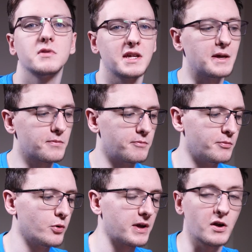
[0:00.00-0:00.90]
keep
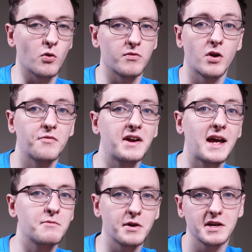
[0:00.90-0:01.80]
booting over and over
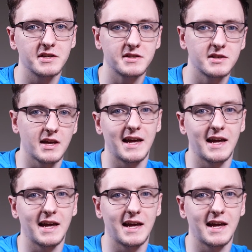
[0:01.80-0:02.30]
again because